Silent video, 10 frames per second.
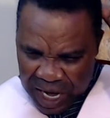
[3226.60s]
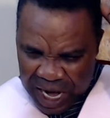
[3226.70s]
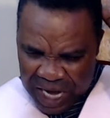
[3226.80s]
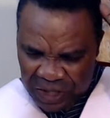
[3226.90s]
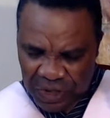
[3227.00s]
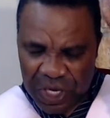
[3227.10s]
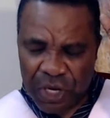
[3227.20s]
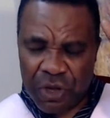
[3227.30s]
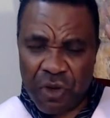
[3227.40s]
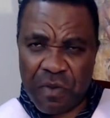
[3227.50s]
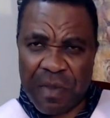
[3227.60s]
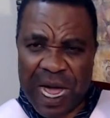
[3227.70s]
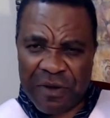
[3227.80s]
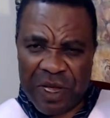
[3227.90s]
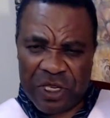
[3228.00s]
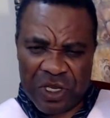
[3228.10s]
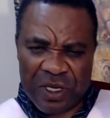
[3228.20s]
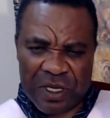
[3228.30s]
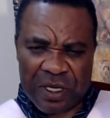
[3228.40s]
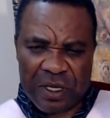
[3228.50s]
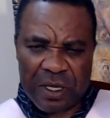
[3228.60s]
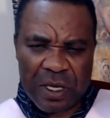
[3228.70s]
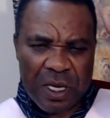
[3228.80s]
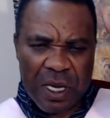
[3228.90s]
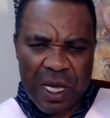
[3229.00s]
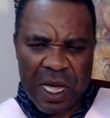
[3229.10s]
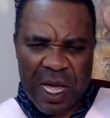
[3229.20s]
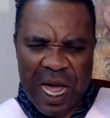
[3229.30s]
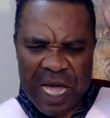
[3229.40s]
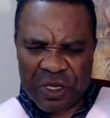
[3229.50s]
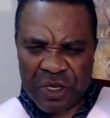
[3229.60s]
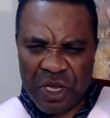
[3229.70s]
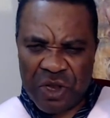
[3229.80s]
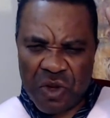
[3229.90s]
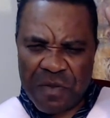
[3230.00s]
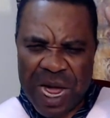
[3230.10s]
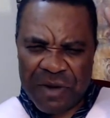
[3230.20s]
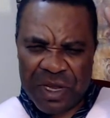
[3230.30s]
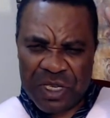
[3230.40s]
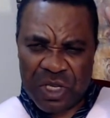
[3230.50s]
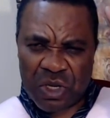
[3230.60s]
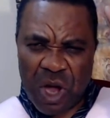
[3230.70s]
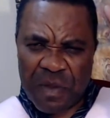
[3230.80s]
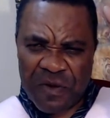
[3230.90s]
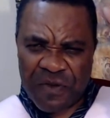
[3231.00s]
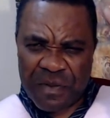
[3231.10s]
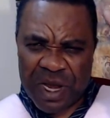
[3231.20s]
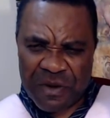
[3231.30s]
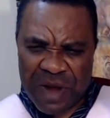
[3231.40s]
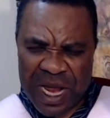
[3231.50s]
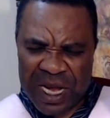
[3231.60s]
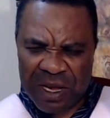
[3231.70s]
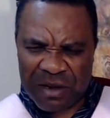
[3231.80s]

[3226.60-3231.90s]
I see new marriages. I see new marriages coming from the rain.